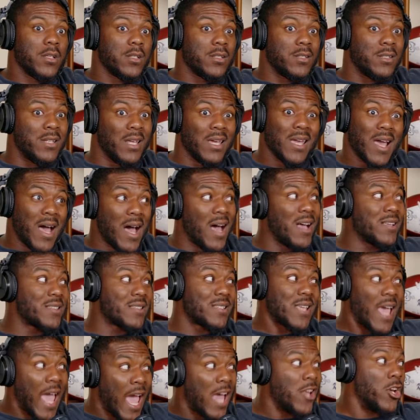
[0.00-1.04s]
Deion
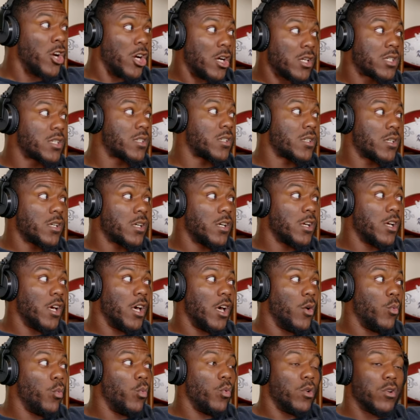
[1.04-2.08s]
Sanders
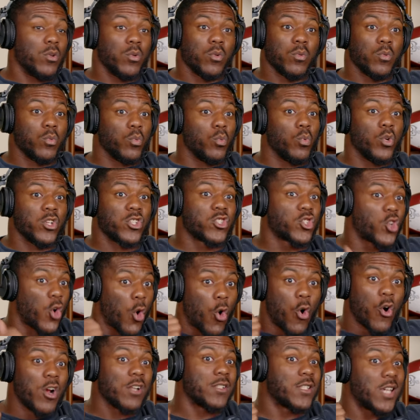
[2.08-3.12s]
was
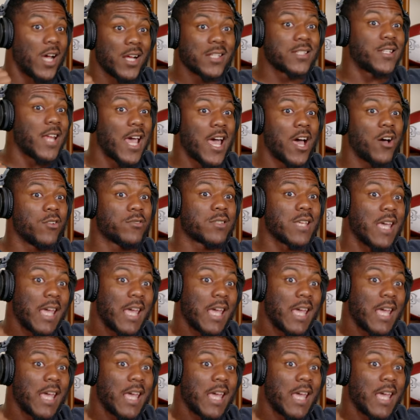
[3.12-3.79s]
scoring touchdowns